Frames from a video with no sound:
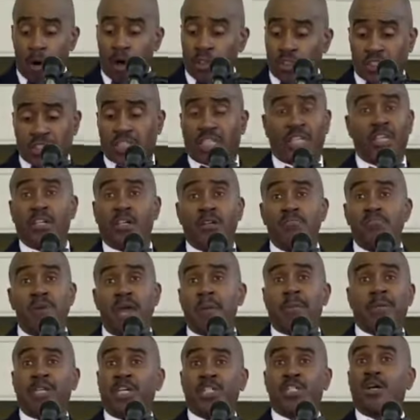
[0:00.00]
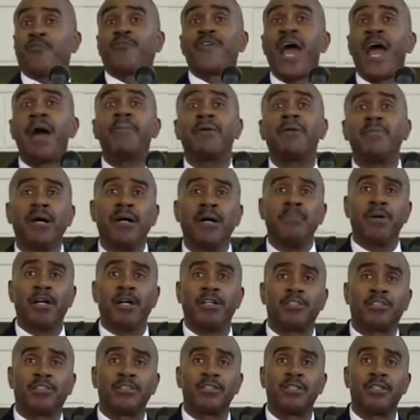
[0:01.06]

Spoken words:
more skill maybe than your family member,